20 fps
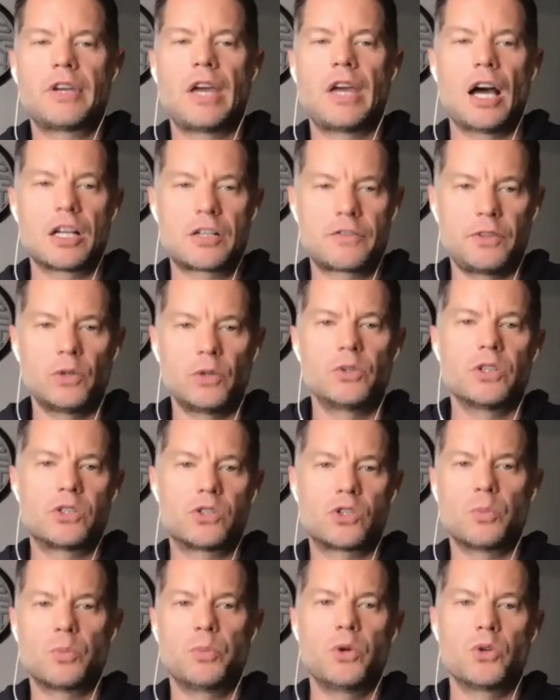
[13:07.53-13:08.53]
cash flow
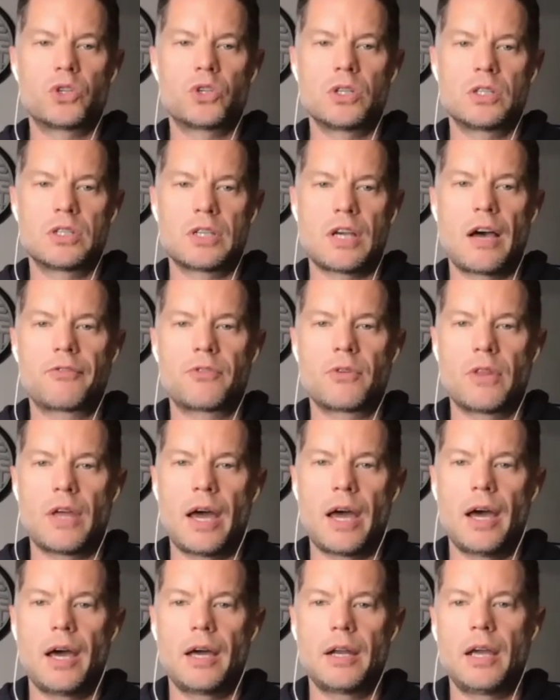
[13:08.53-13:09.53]
distributions after
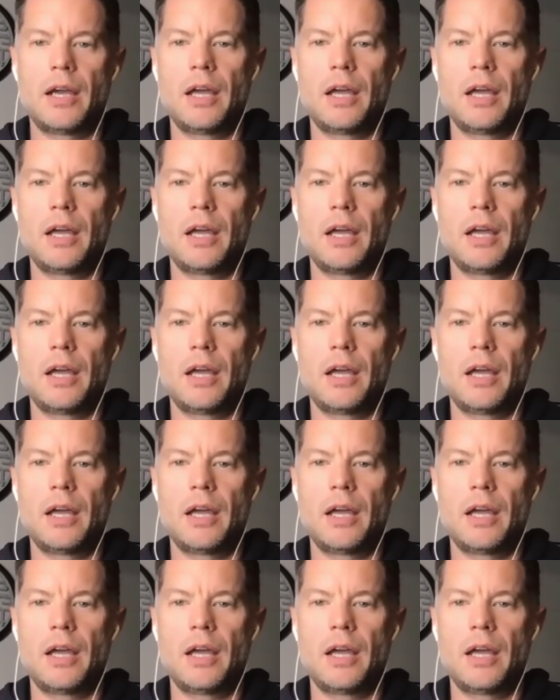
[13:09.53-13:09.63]
that.